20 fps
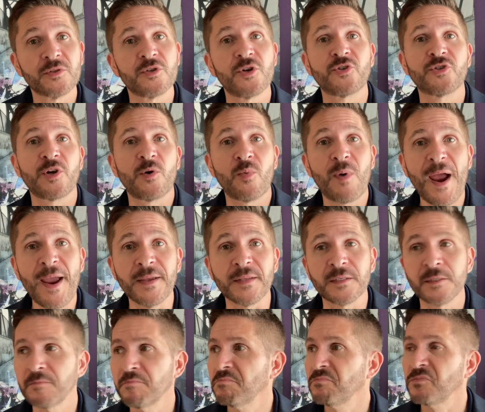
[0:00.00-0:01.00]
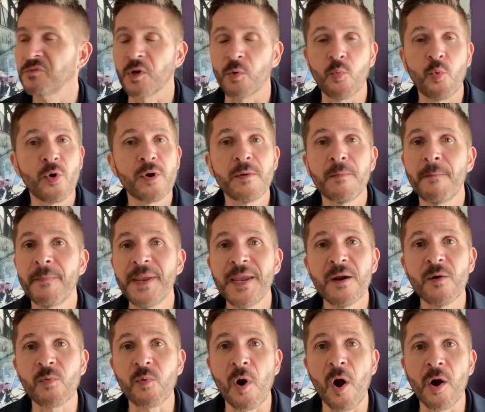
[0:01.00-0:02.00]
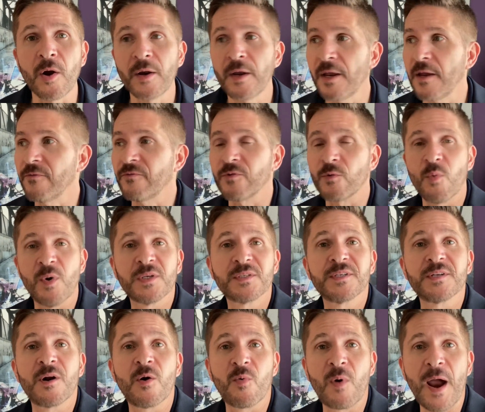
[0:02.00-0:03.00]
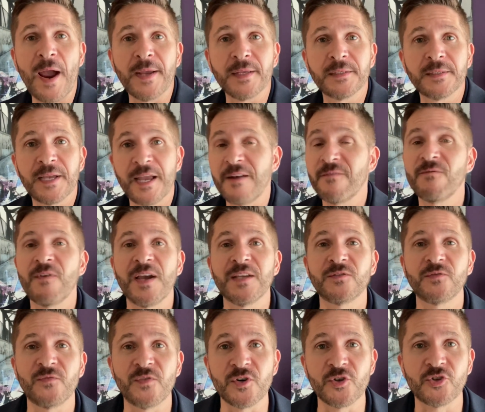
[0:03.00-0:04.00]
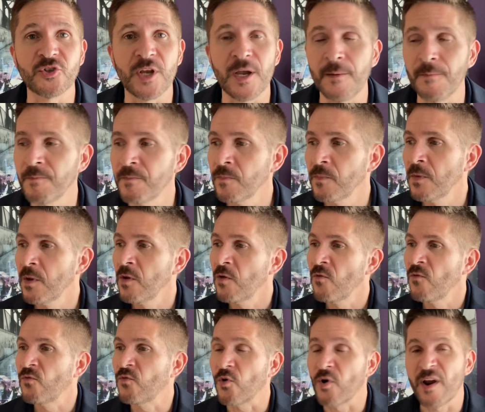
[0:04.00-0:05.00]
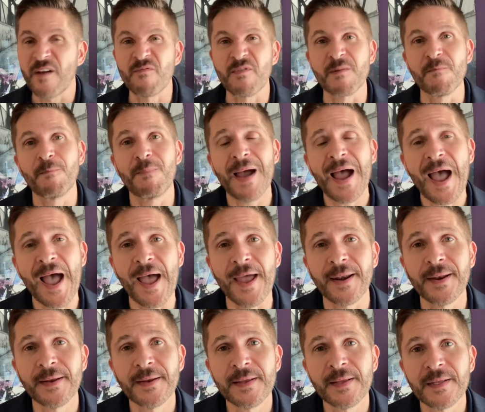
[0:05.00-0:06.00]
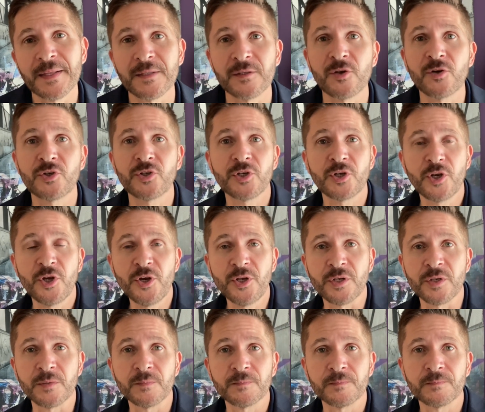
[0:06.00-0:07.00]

there's a right. There wouldn't be a wrong if there wasn't a right, and vice versa. For every bad, there's a good.